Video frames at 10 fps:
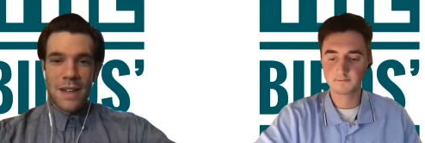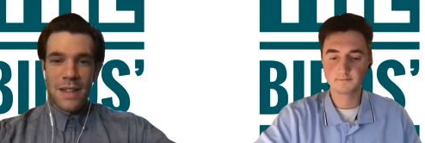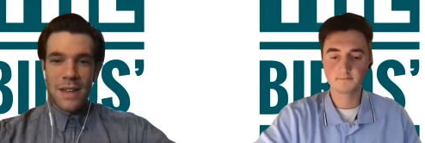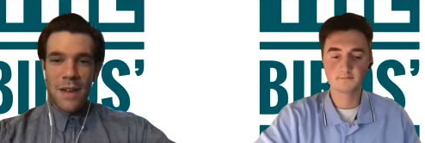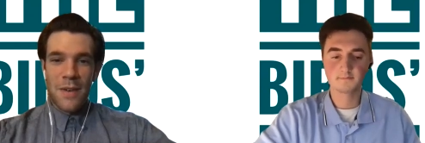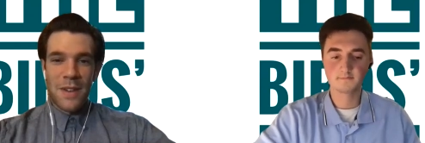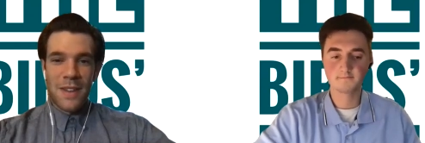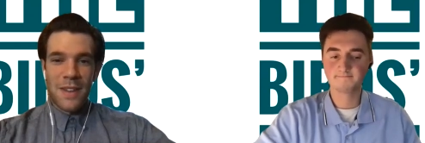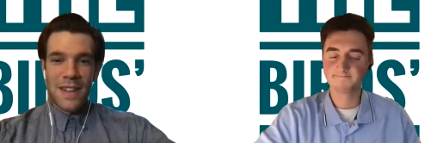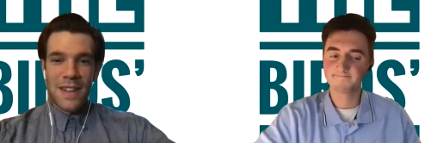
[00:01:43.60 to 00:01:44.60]
Speaker 1: you
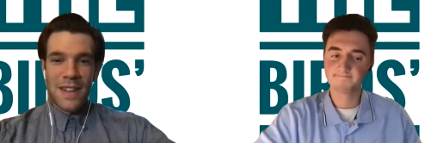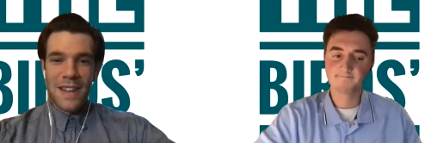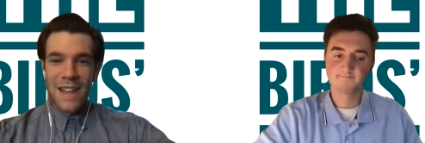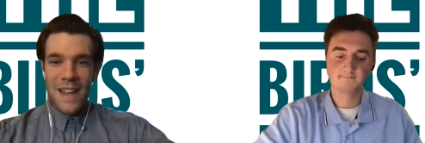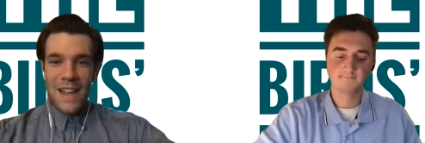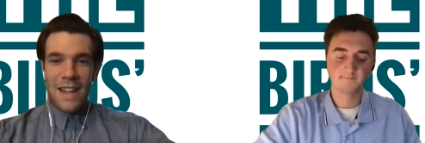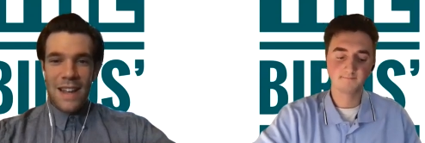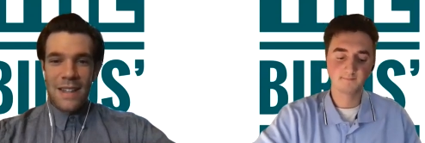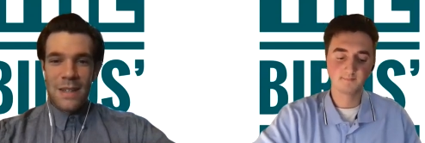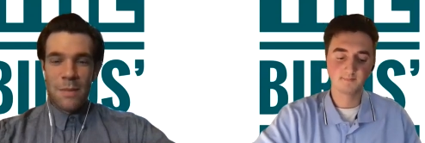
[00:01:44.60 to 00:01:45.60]
definitely like it to
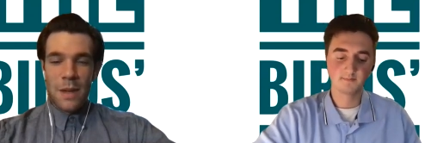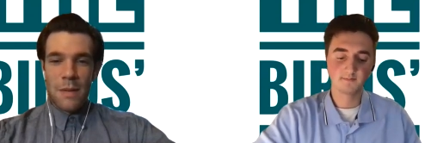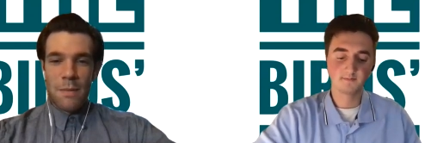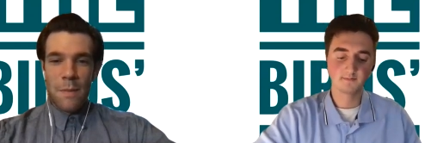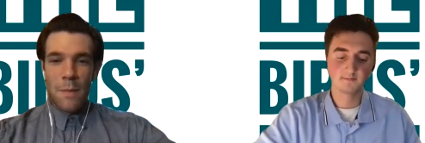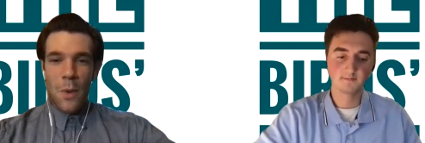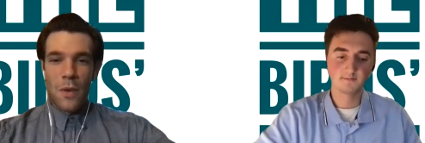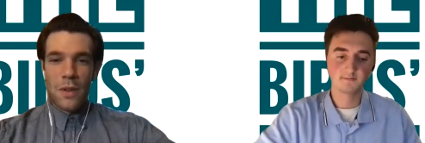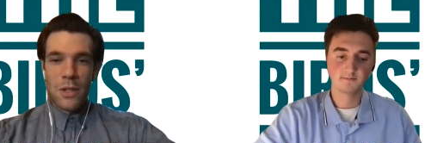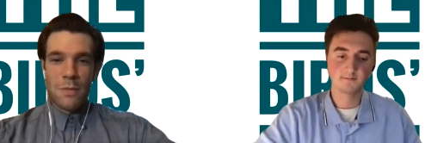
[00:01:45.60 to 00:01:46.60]
be more than
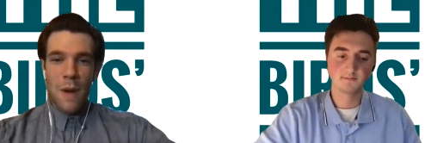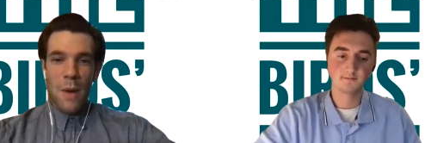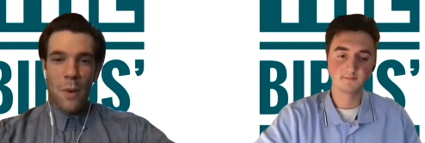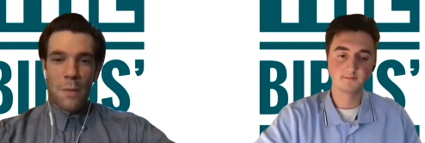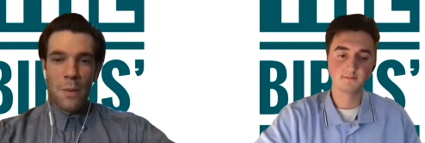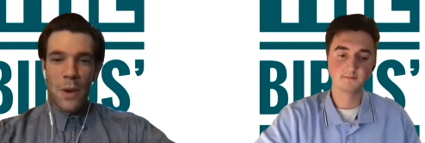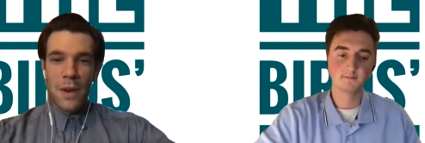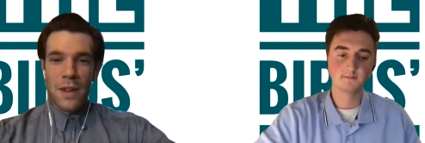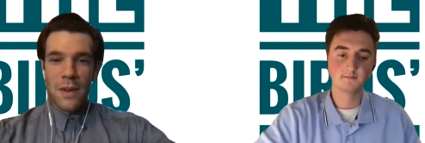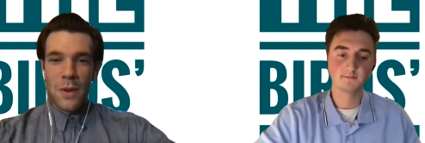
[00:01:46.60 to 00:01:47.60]
just by 1 point
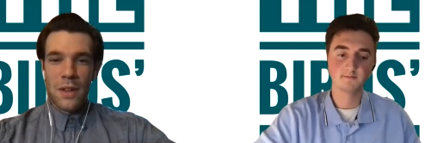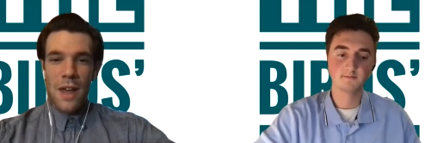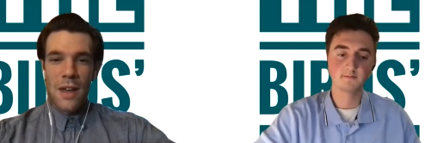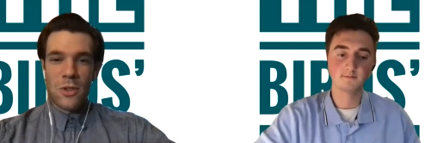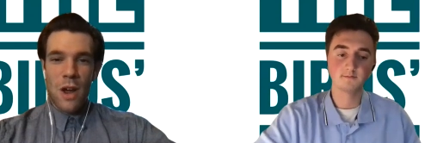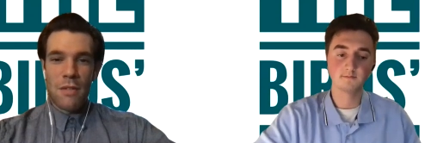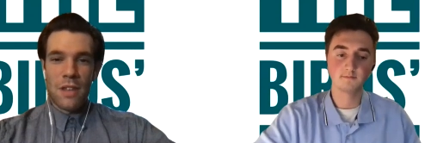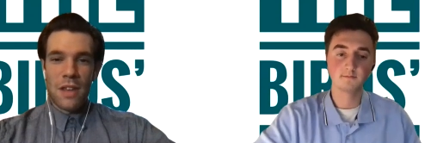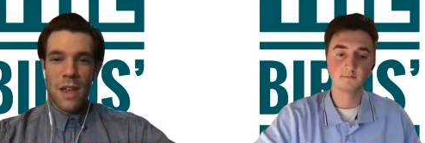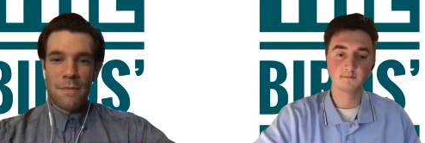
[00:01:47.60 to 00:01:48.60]
on the last drive of the
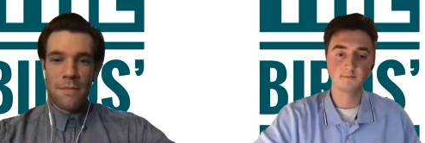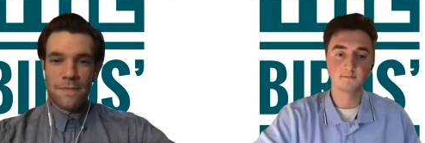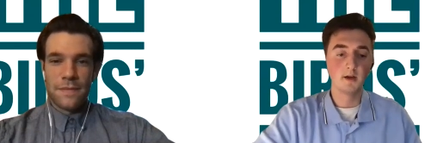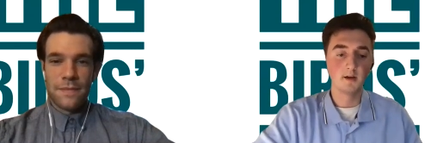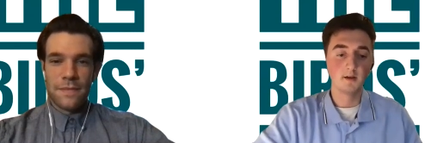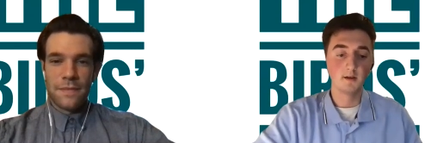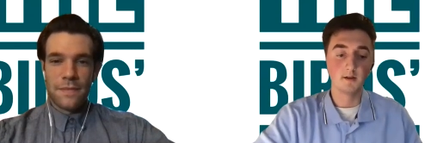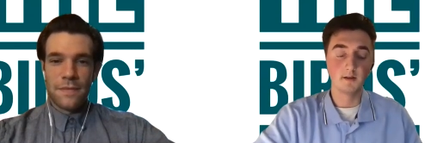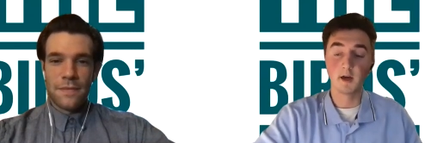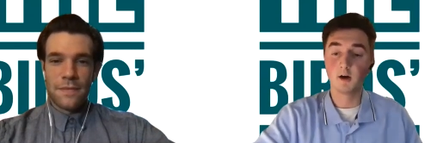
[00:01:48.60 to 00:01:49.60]
game.
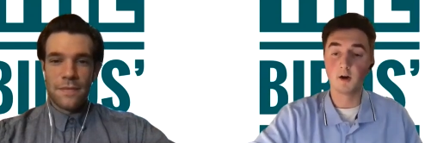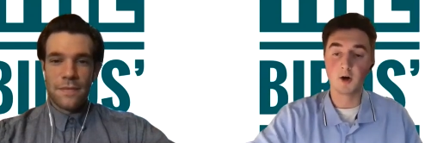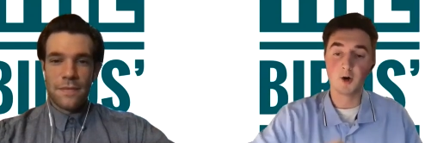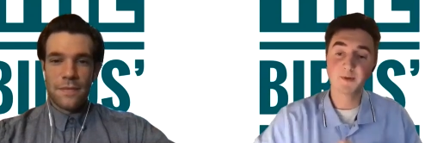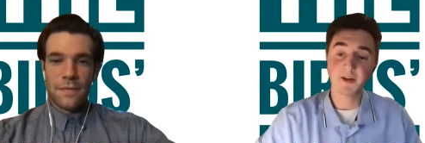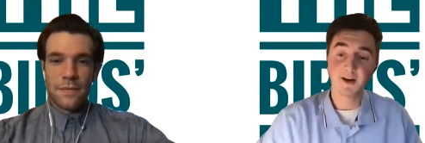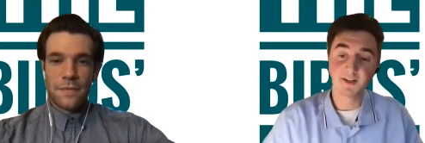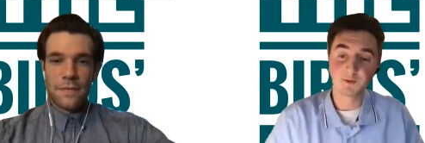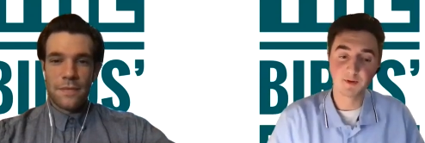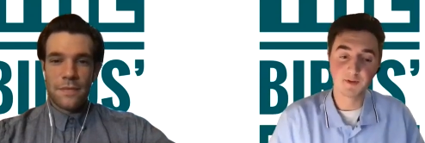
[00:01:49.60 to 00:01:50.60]
Speaker 2: Yeah, I'll be
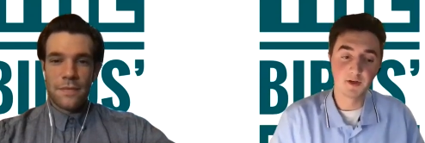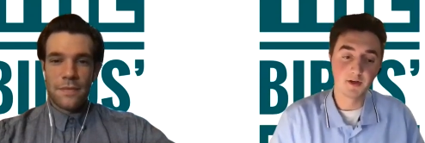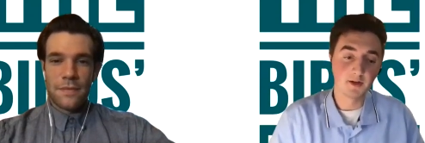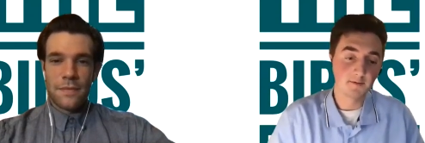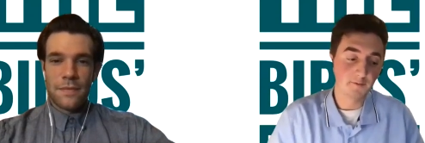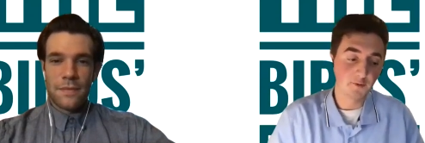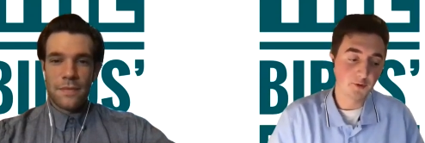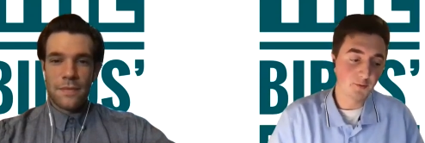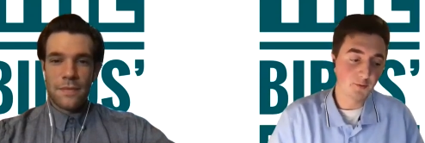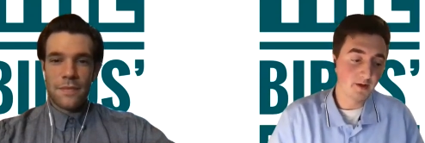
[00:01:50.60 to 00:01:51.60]
honest with you.
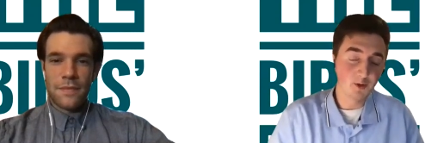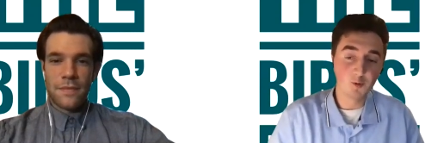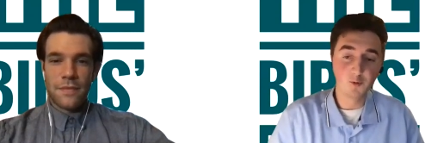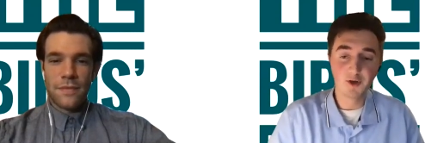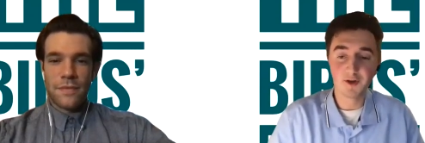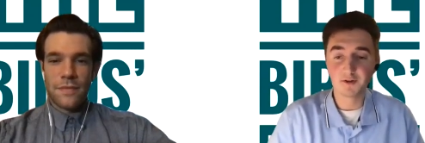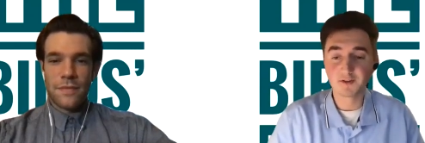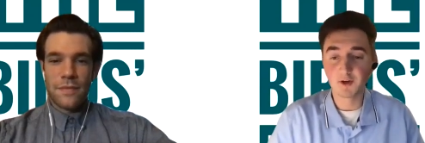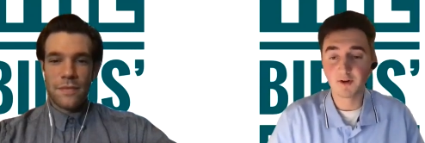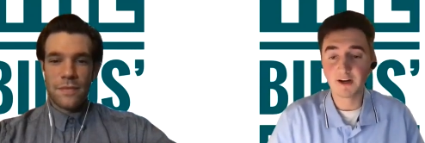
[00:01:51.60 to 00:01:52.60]
For maybe a week or
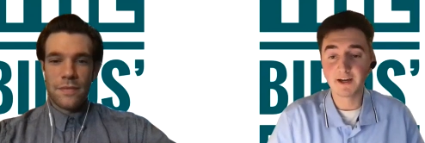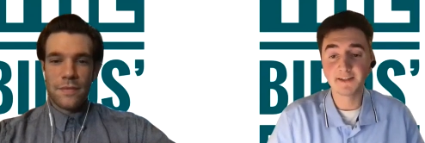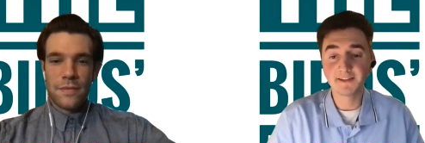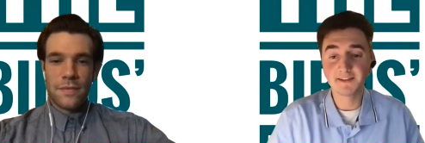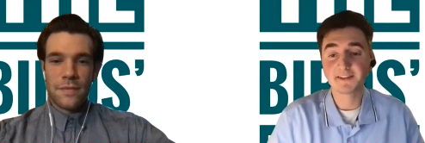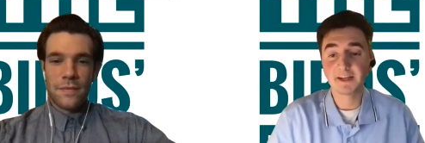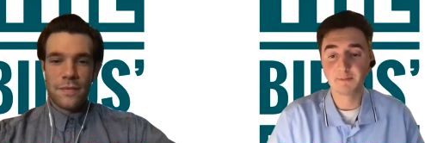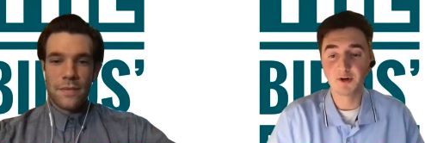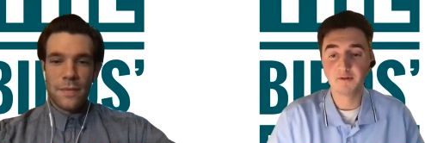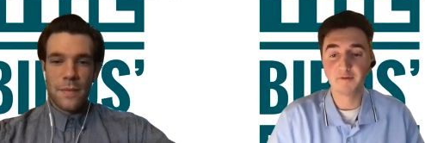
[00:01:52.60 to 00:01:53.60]
so, I did step
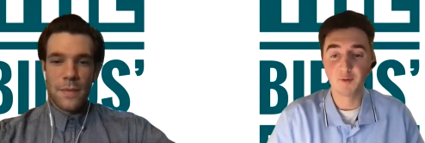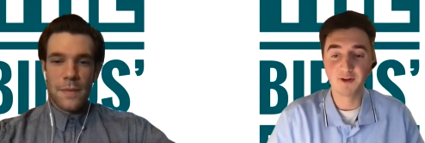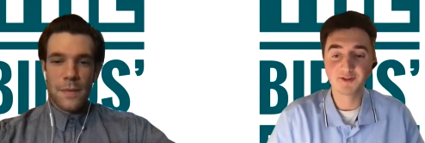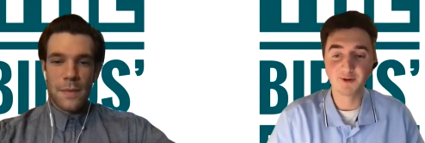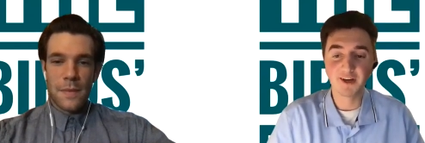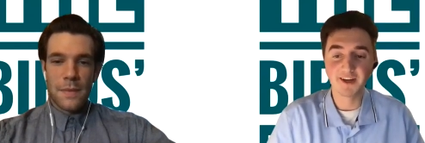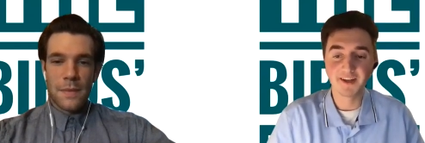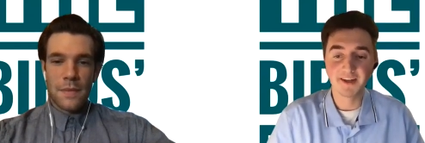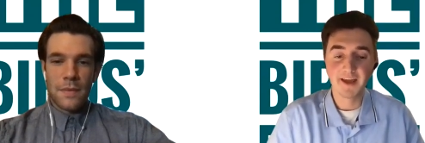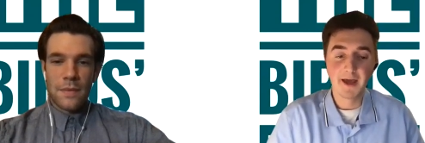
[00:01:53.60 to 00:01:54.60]
off the Wentz wagon.
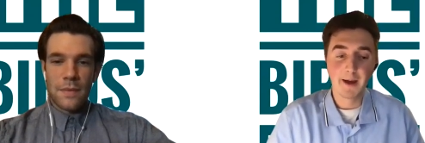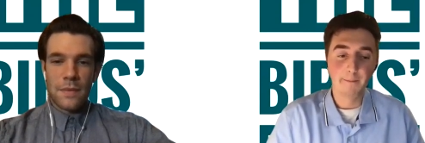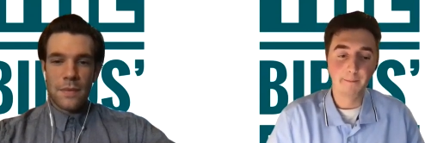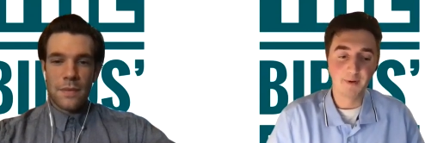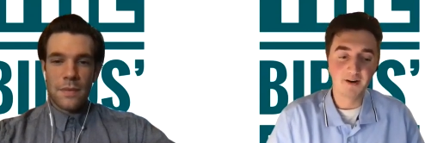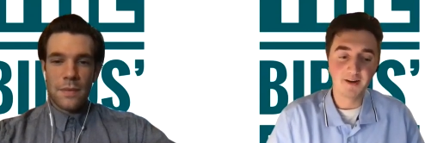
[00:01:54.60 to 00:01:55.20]
But